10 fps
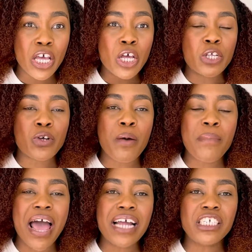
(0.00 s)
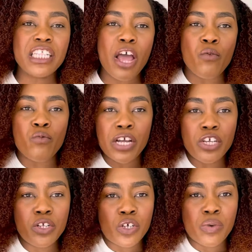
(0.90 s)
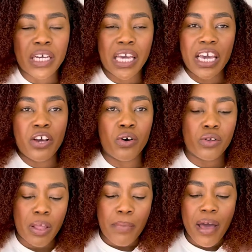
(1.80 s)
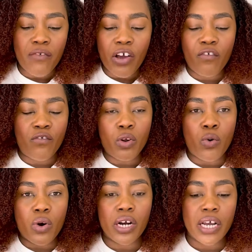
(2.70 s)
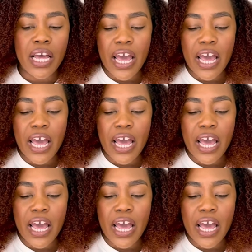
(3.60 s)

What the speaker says: So imagine that when you do a Kegel, the pelvic floor,